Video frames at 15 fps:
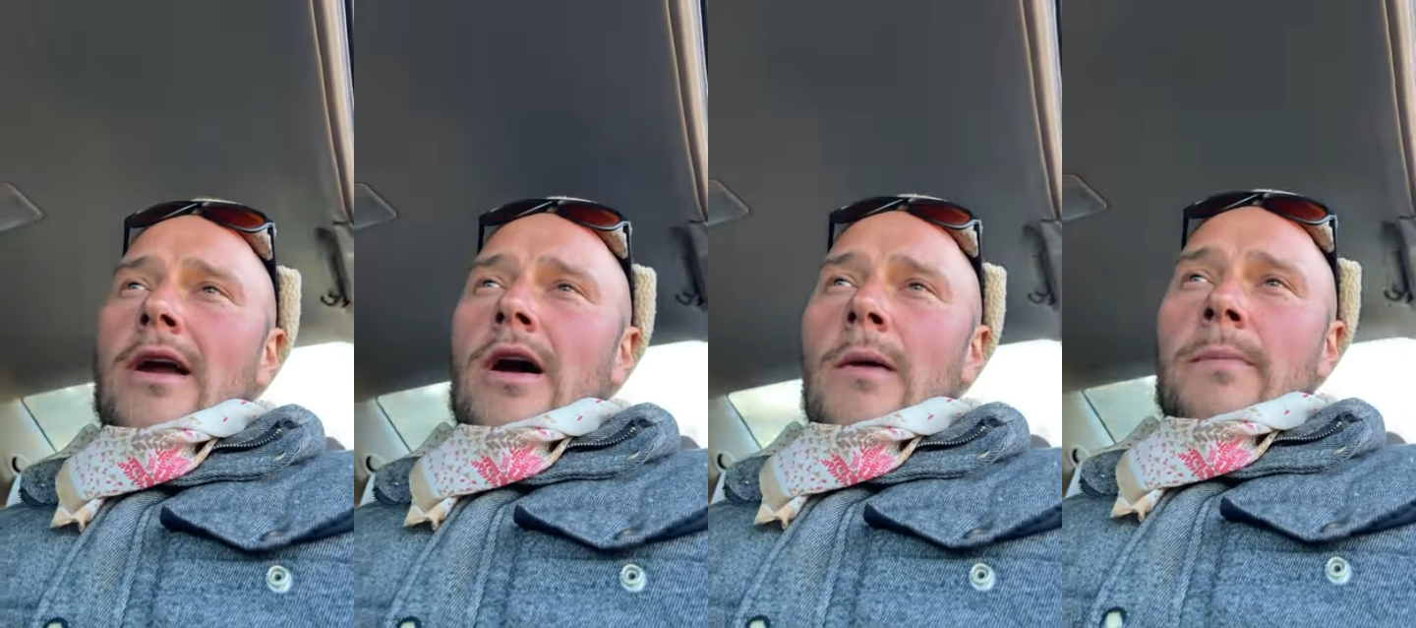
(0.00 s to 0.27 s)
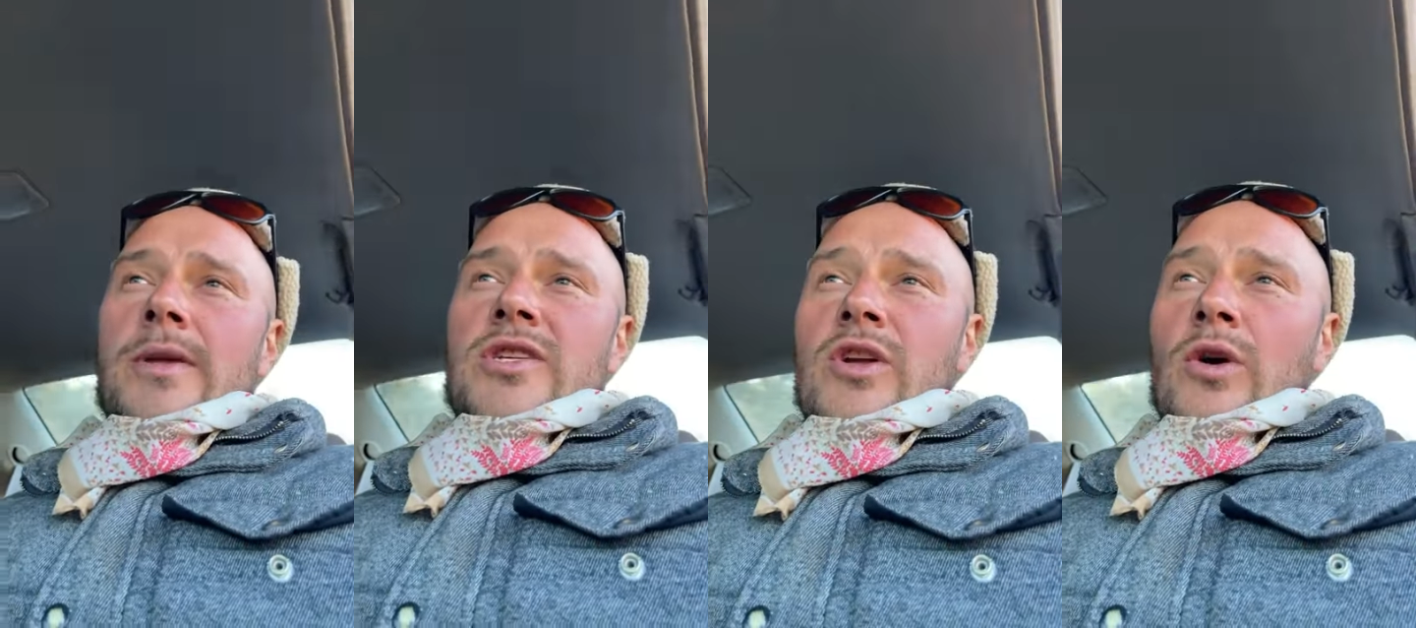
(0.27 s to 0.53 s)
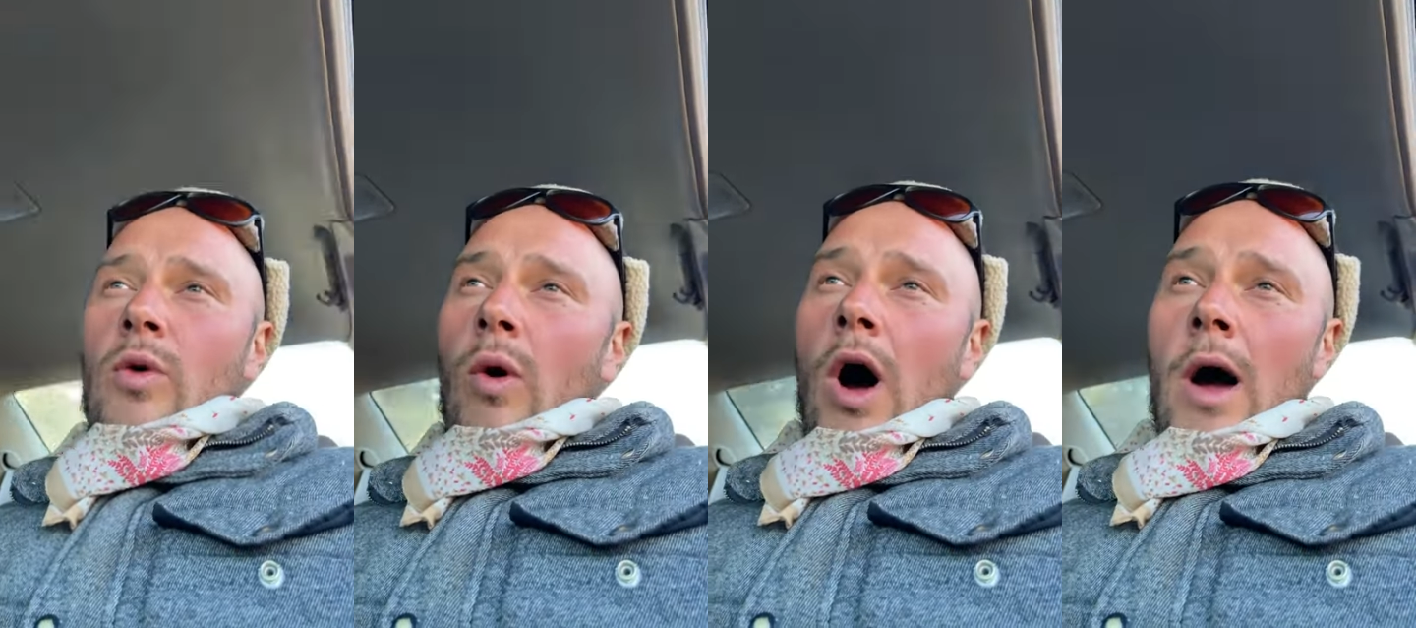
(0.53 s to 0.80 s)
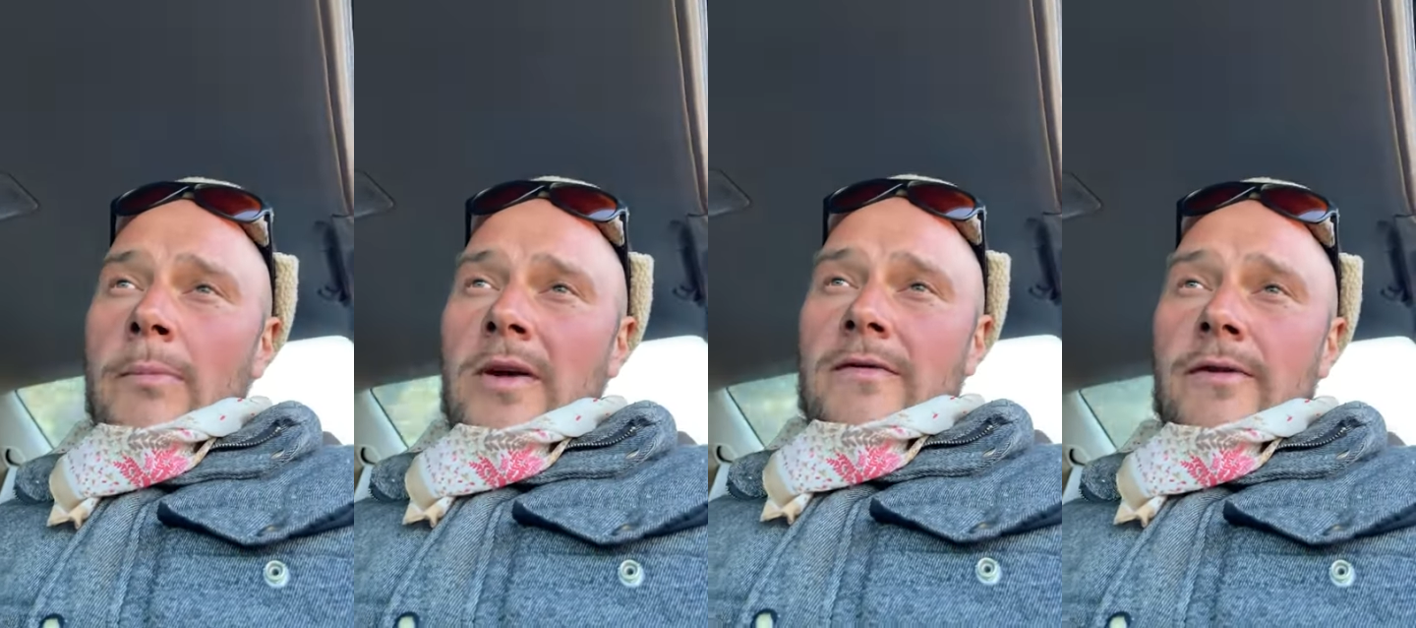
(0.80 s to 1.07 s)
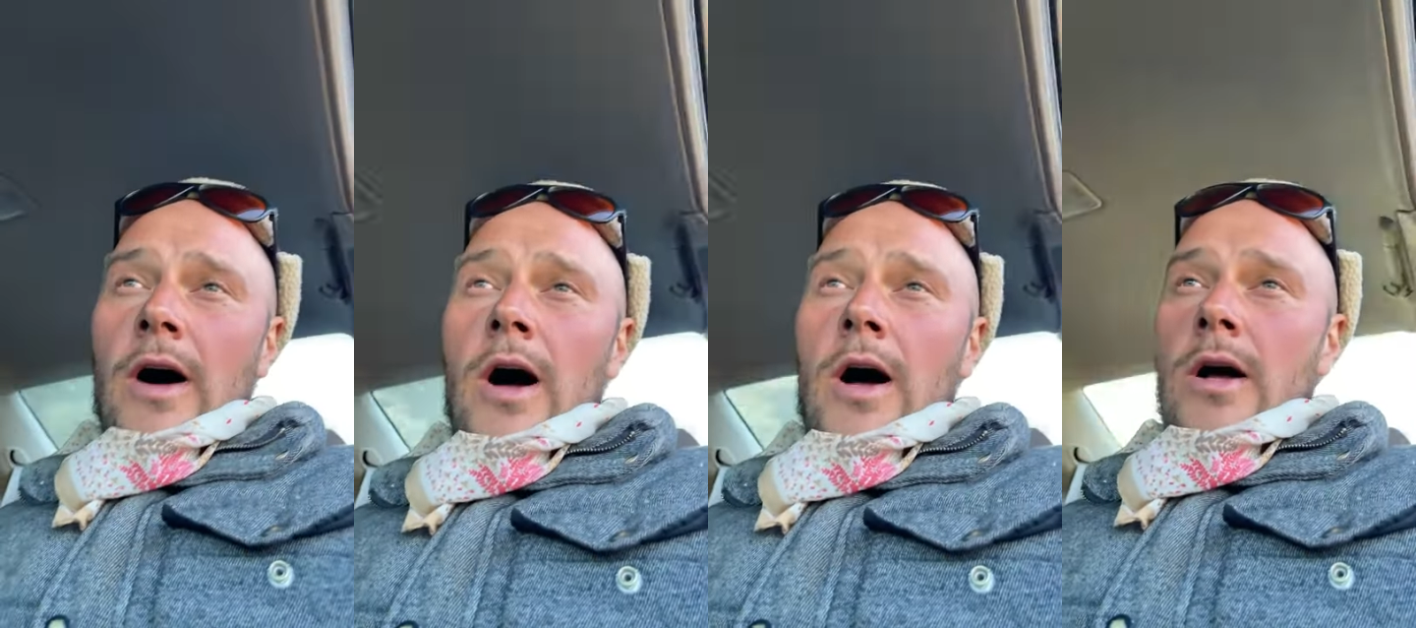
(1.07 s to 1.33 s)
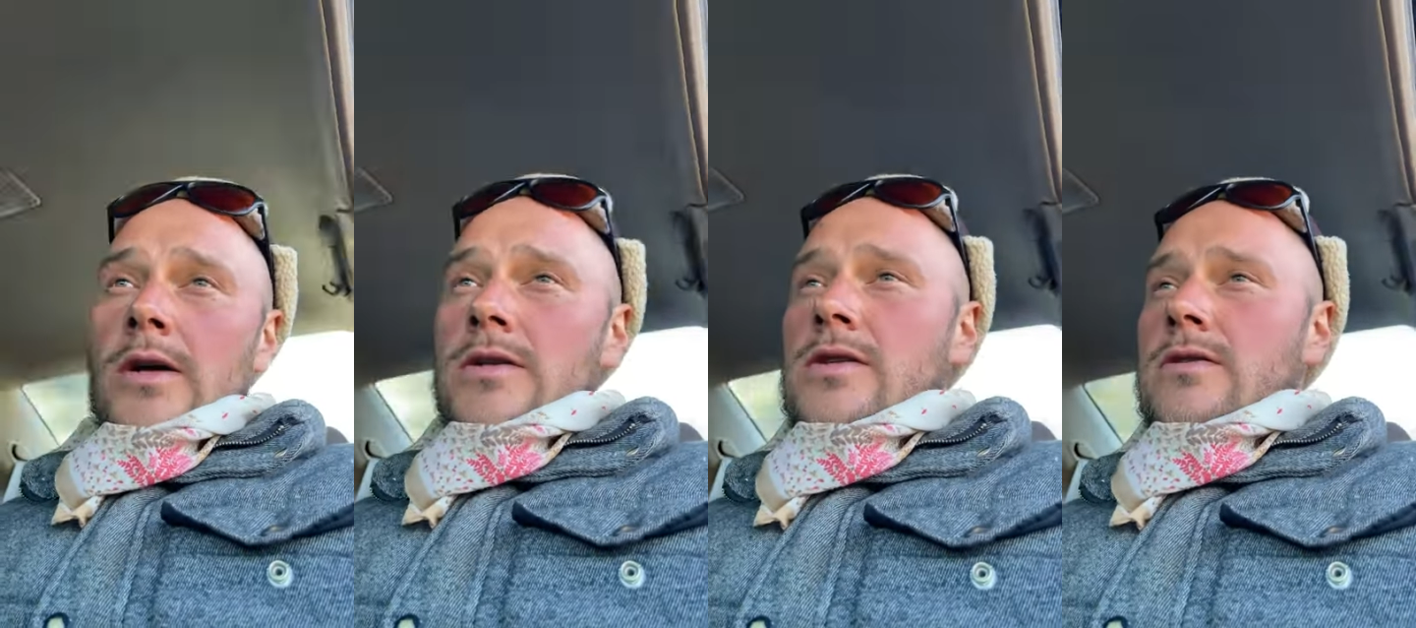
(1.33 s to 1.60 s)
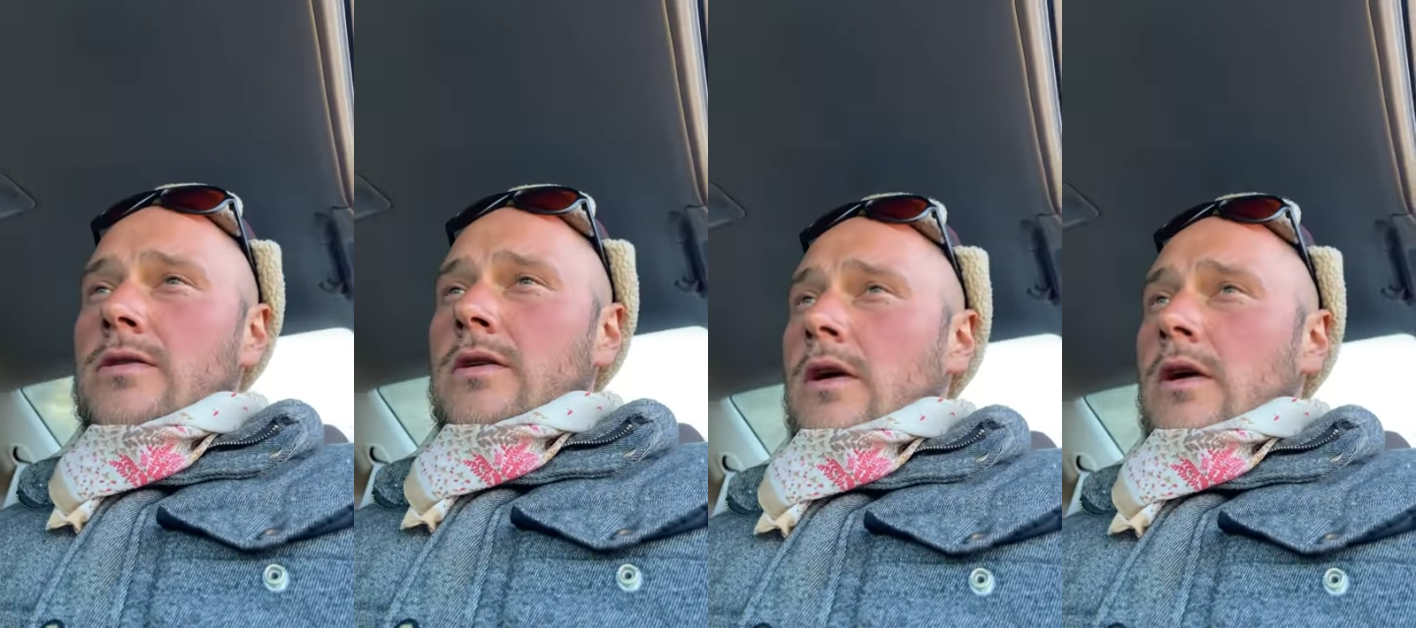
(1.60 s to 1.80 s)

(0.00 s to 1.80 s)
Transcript: up in Snoqualmie Falls.